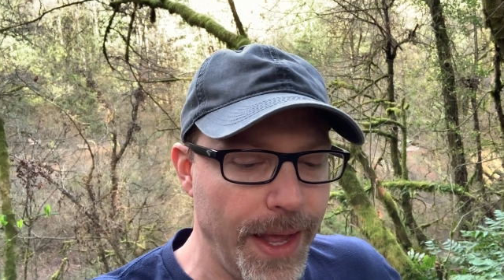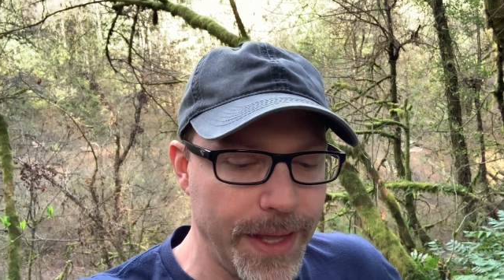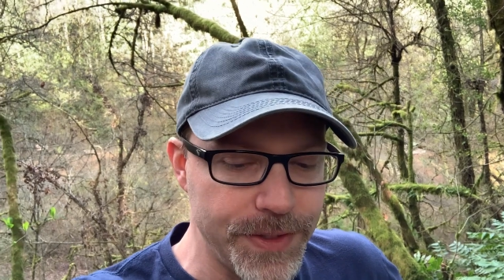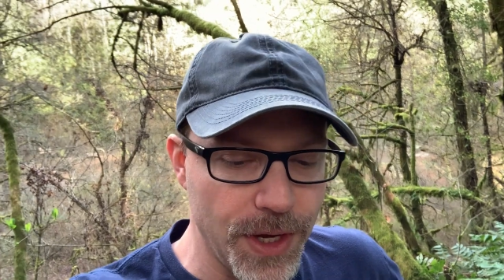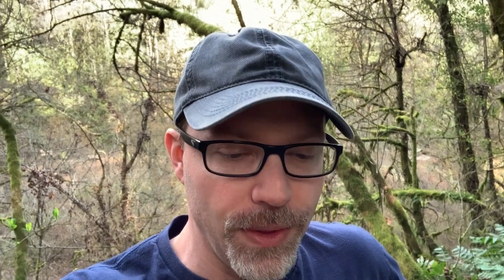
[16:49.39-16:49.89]

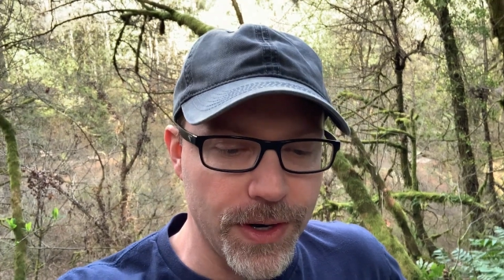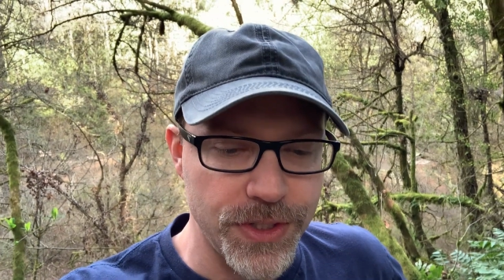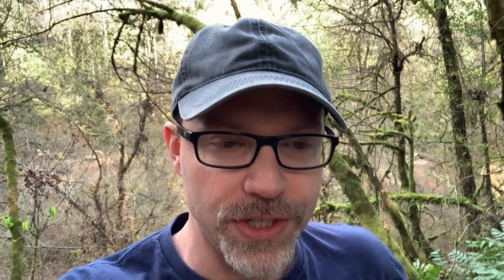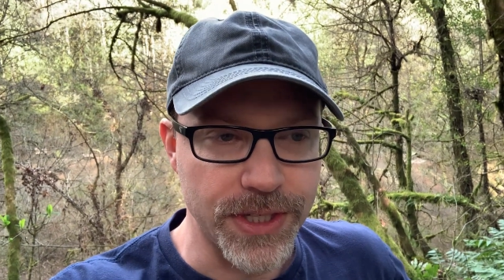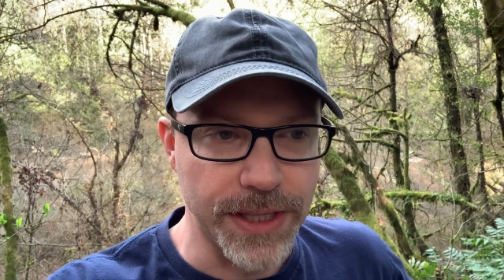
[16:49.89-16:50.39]
And so there's
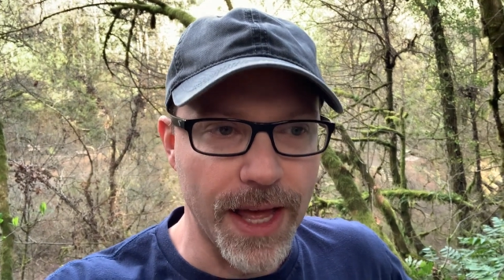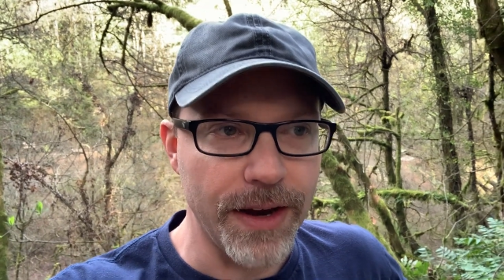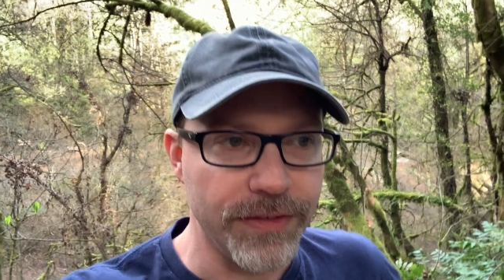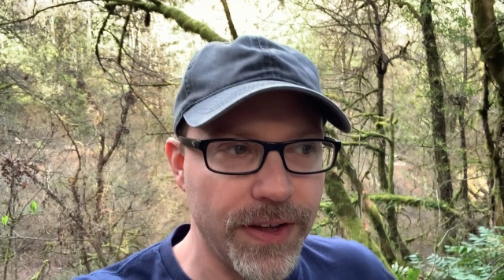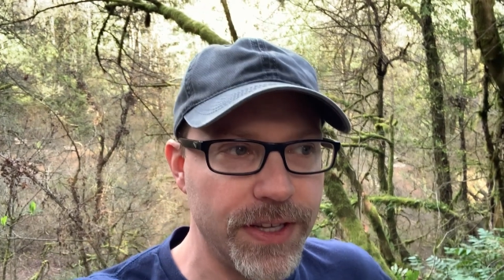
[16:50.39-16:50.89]
just a lot
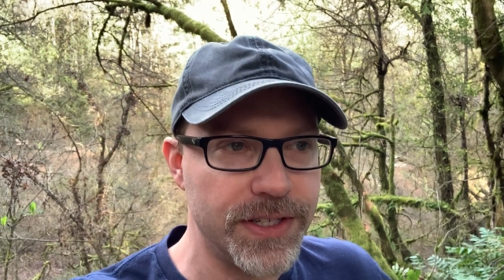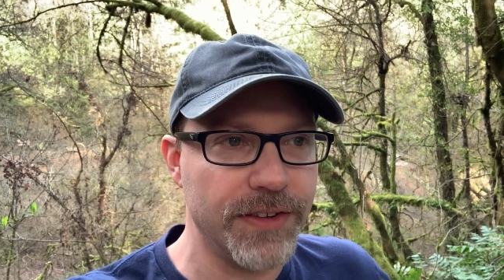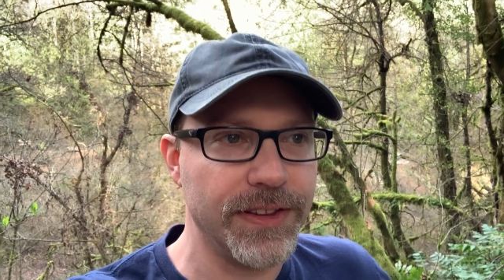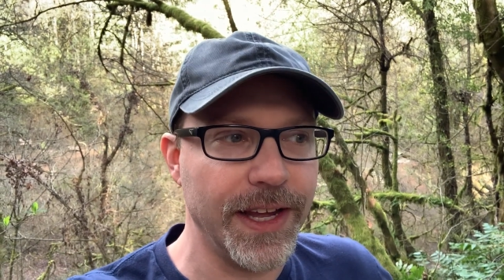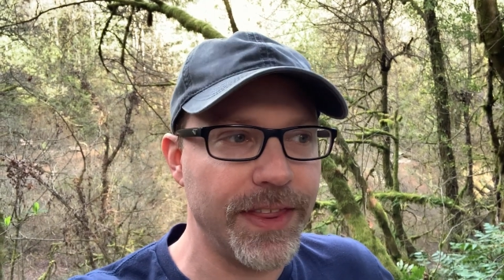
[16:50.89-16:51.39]
of
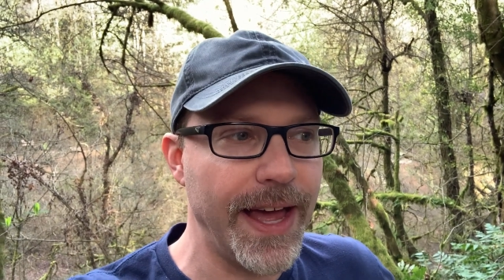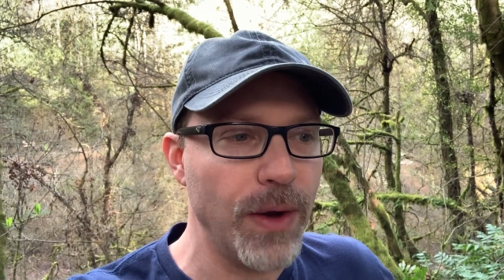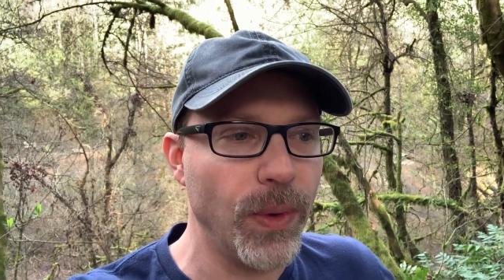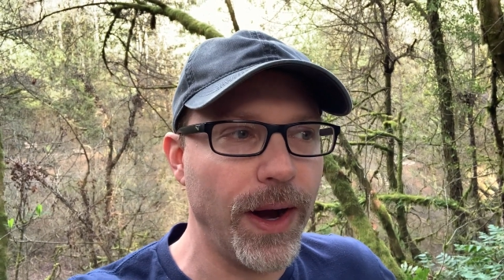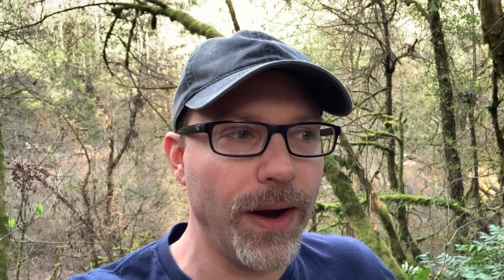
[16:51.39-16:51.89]
stuff like
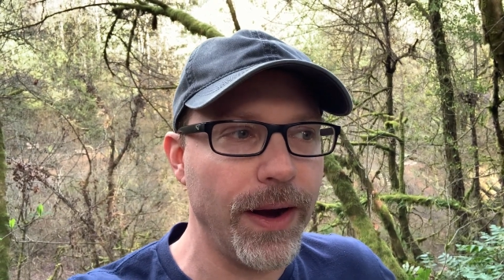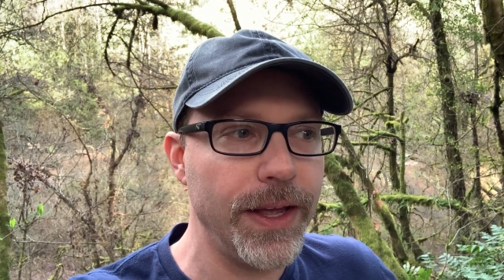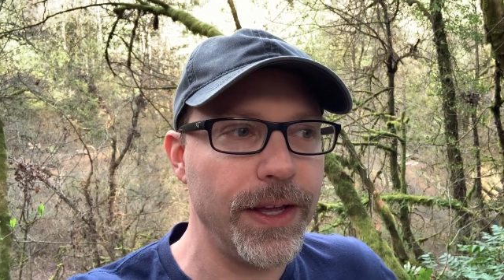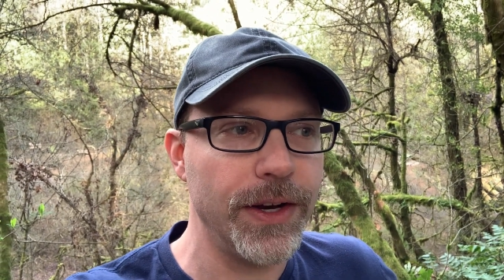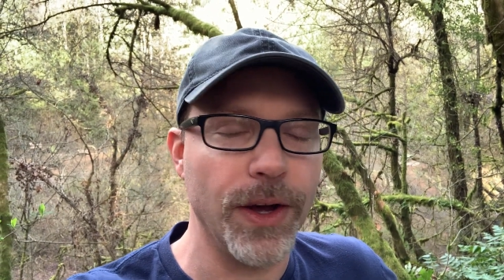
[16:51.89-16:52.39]
that where,
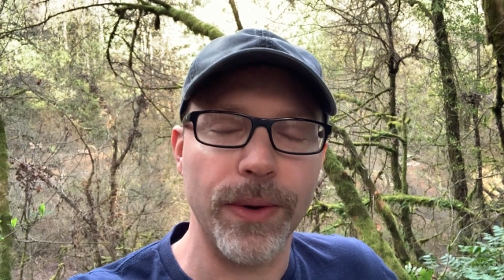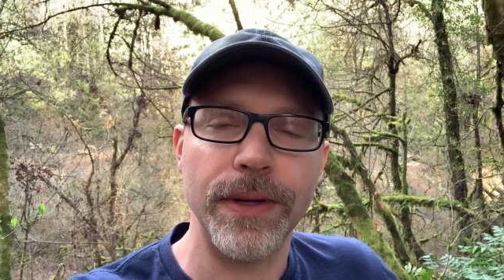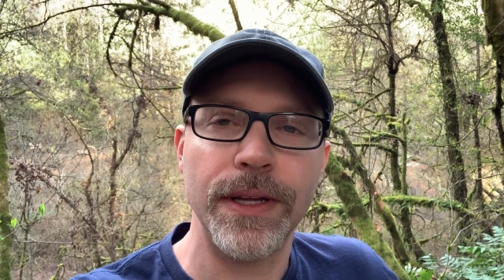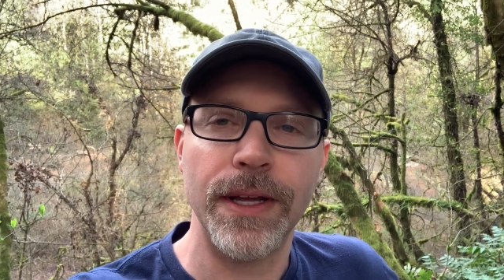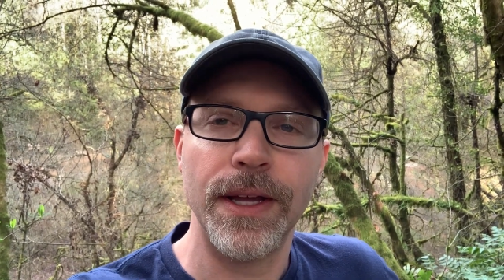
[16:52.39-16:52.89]
you know,
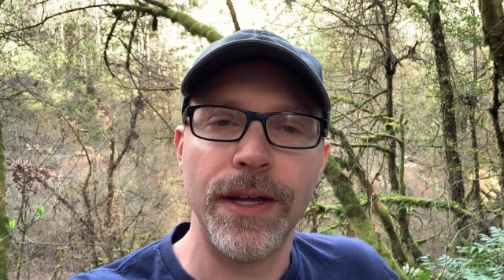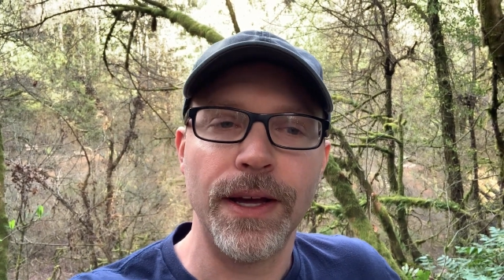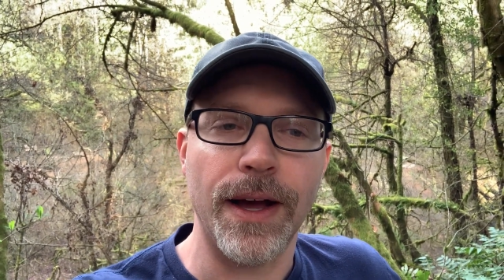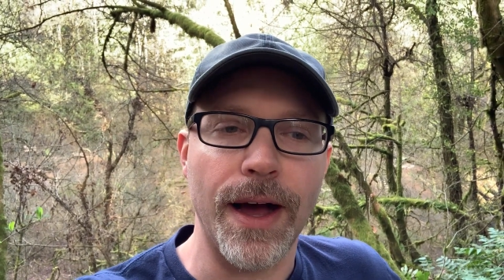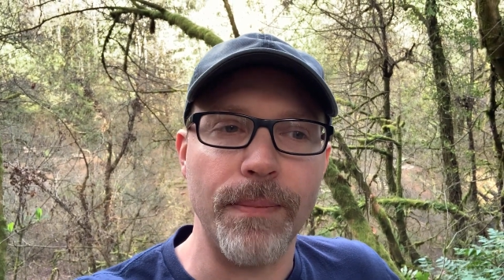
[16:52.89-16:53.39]

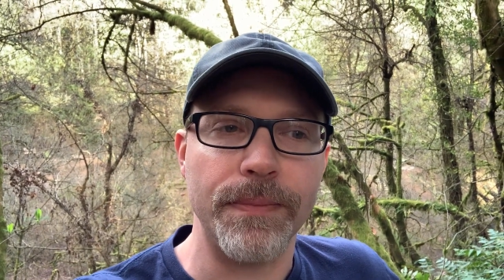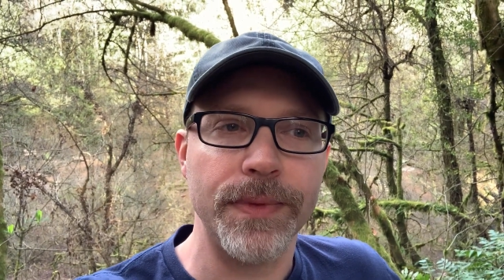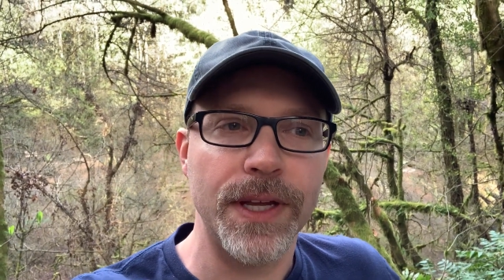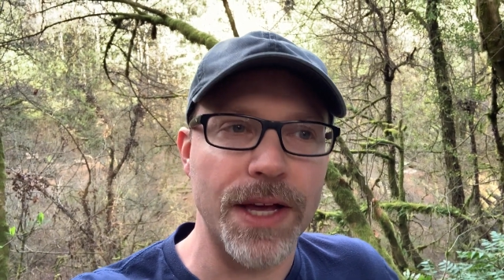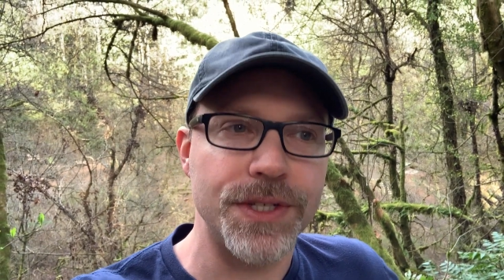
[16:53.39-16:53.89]

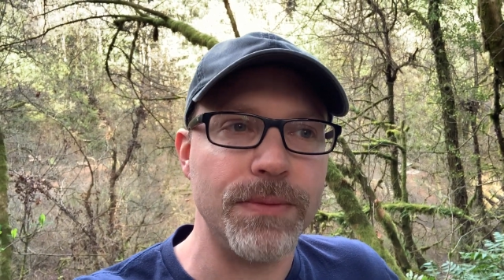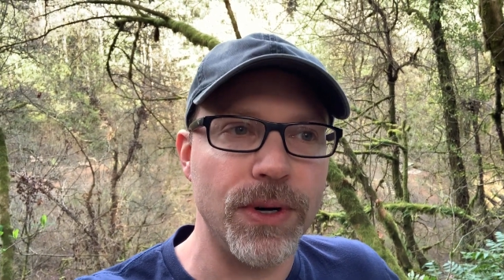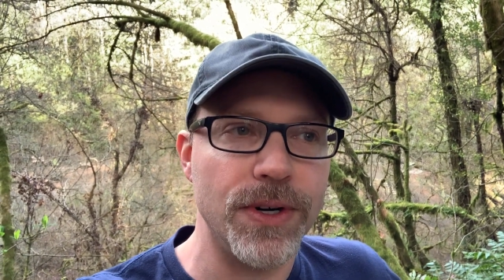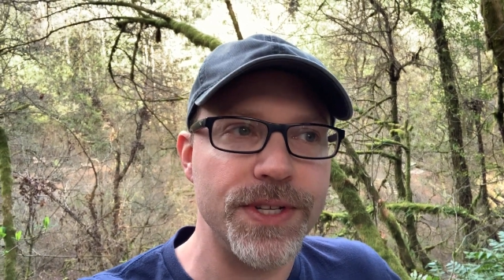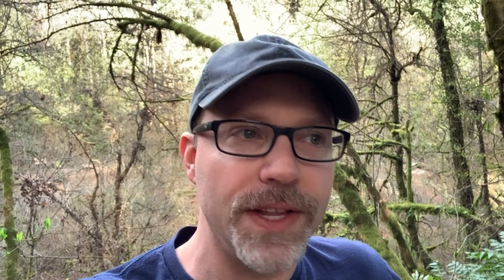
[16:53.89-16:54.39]

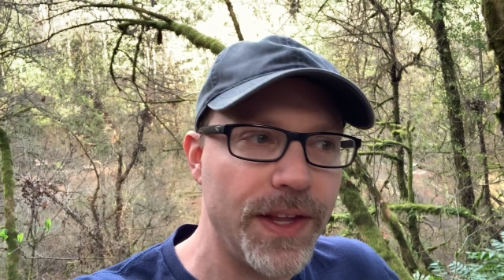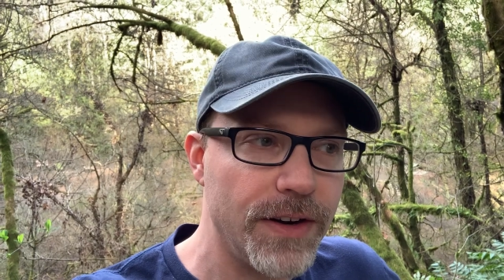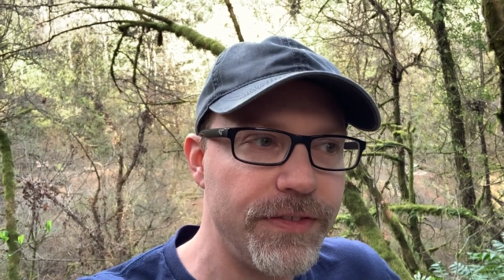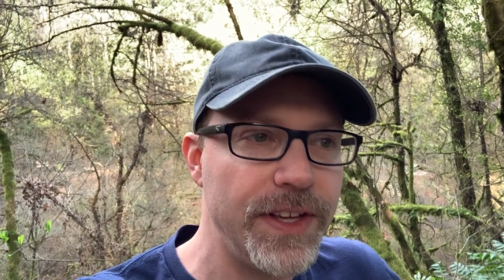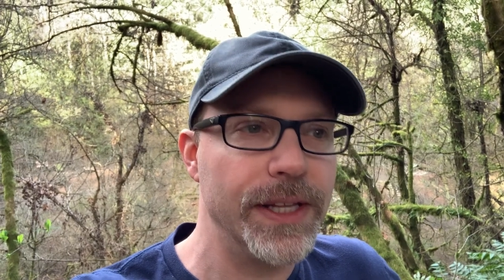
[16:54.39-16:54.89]
customers and their
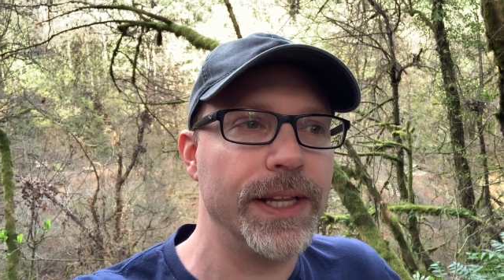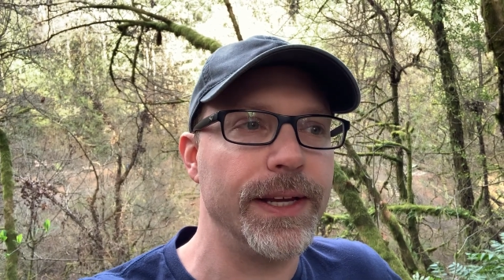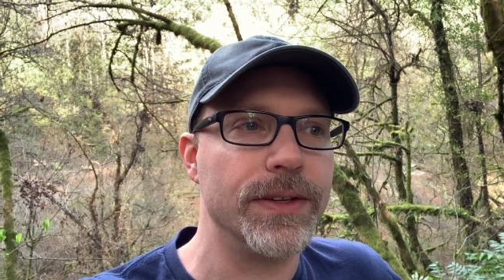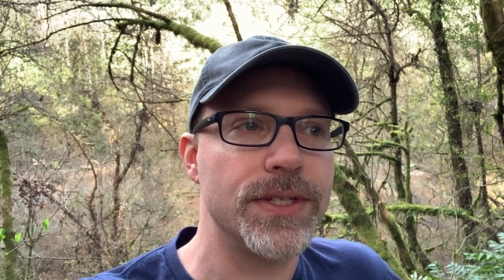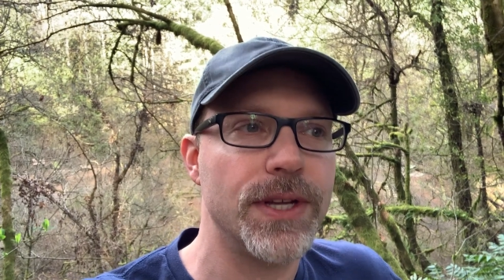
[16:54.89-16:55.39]

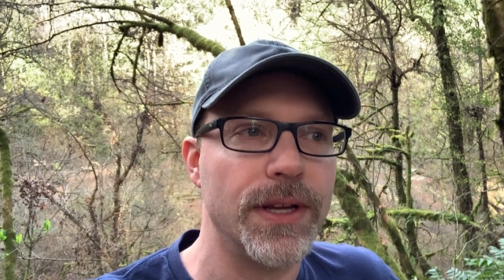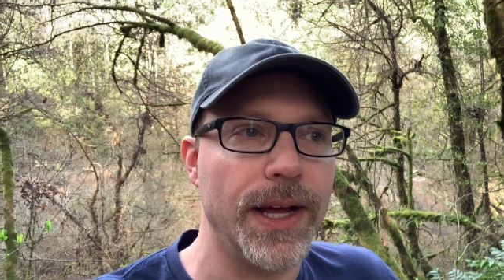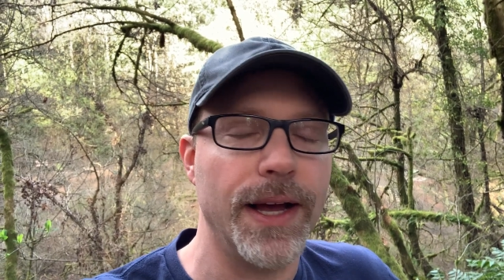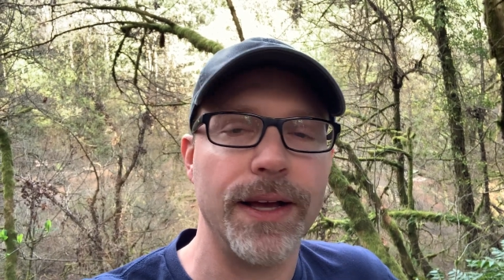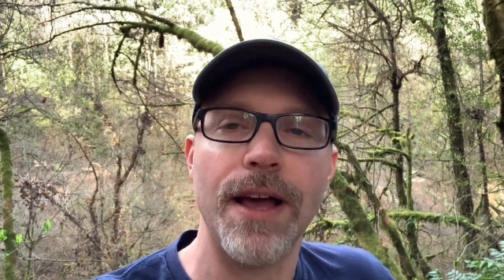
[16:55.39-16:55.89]
feelings
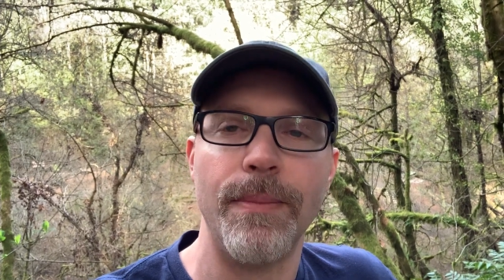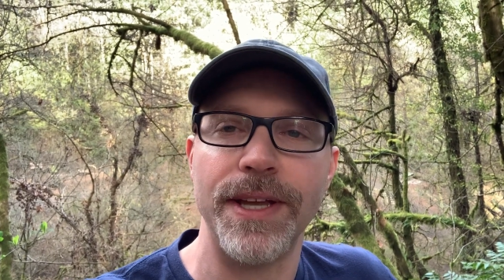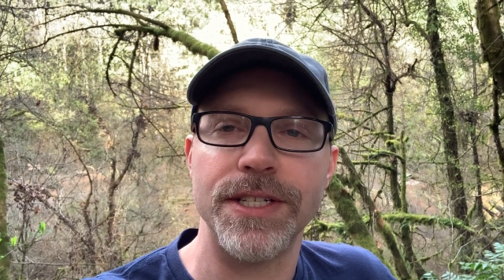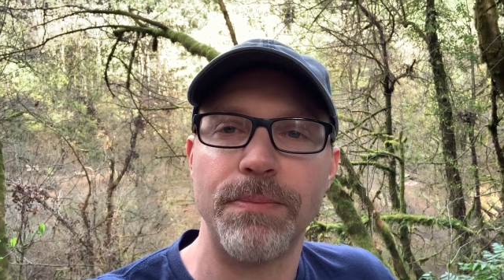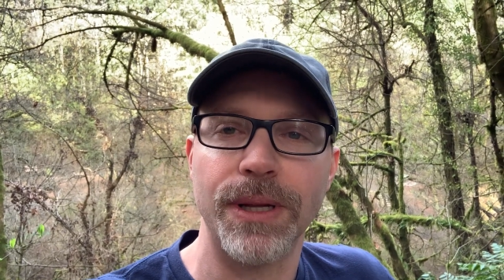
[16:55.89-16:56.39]
come
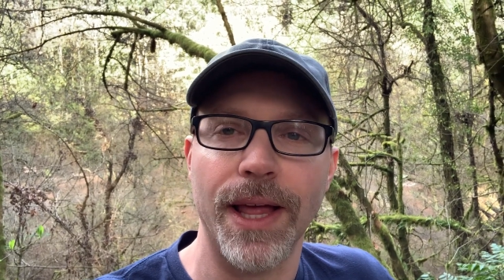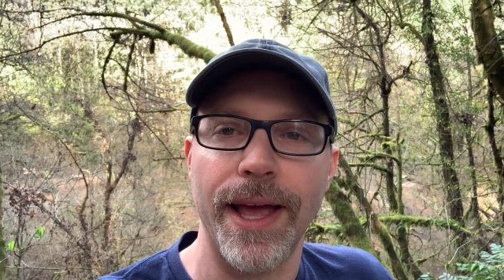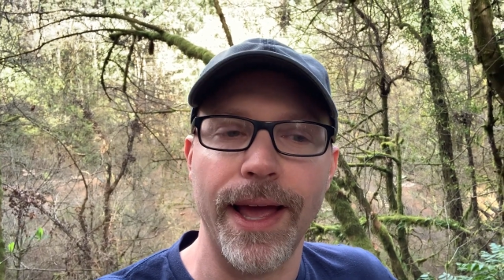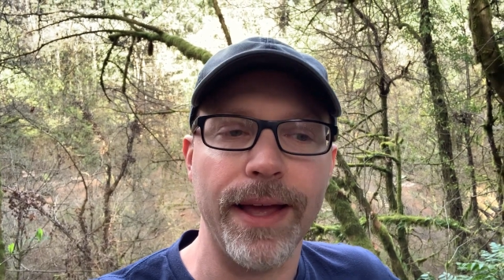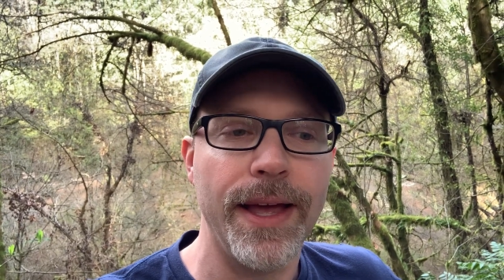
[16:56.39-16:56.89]
into
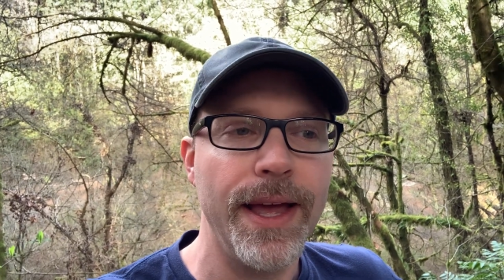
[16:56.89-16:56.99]
play.